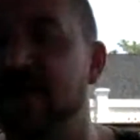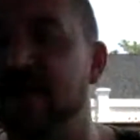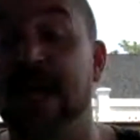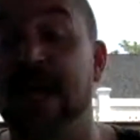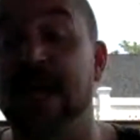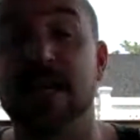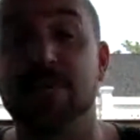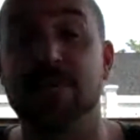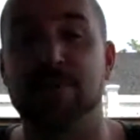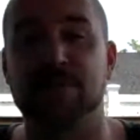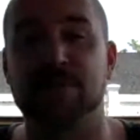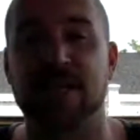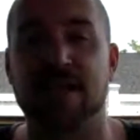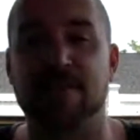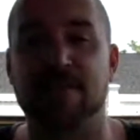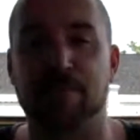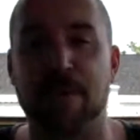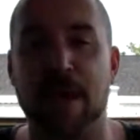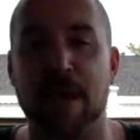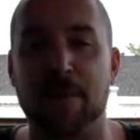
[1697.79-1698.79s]
like 80%
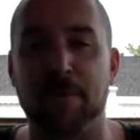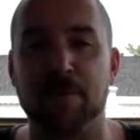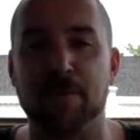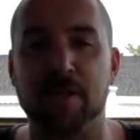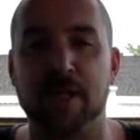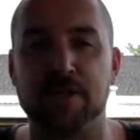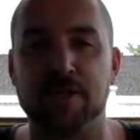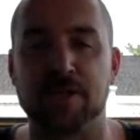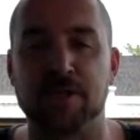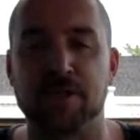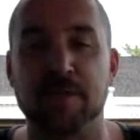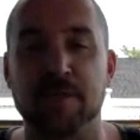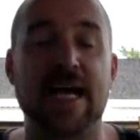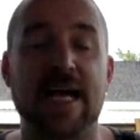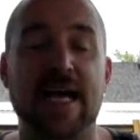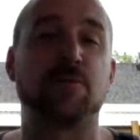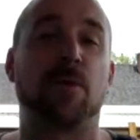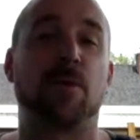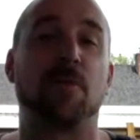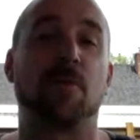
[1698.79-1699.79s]
of the population. But
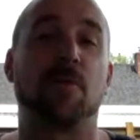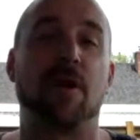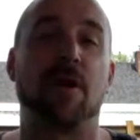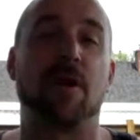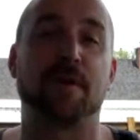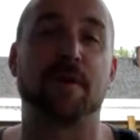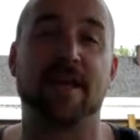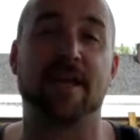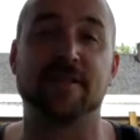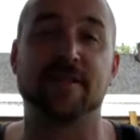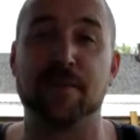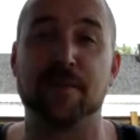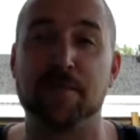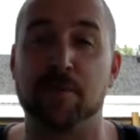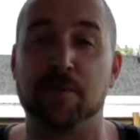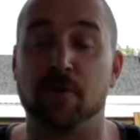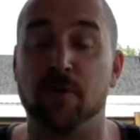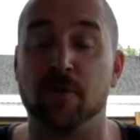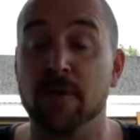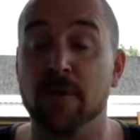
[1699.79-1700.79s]
that's what we're up against,
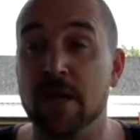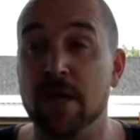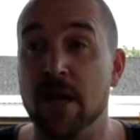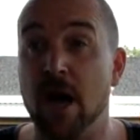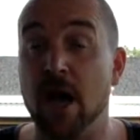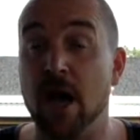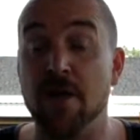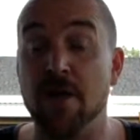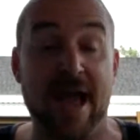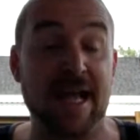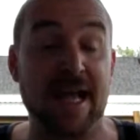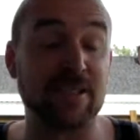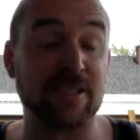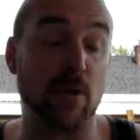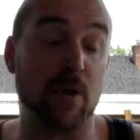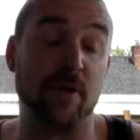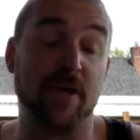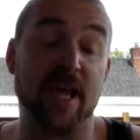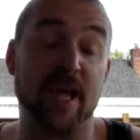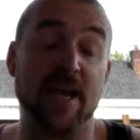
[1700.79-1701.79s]
people. That's
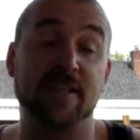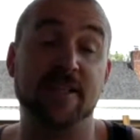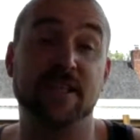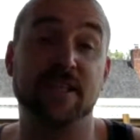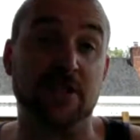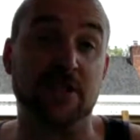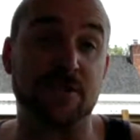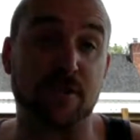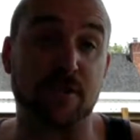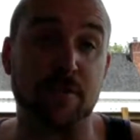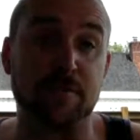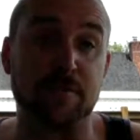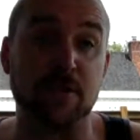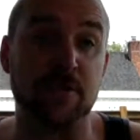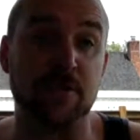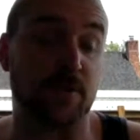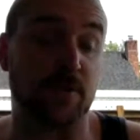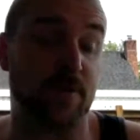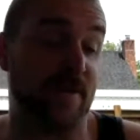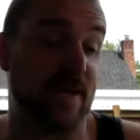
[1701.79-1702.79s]
where we're getting deals from
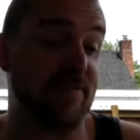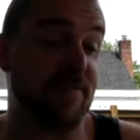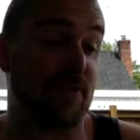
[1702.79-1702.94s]
too, so we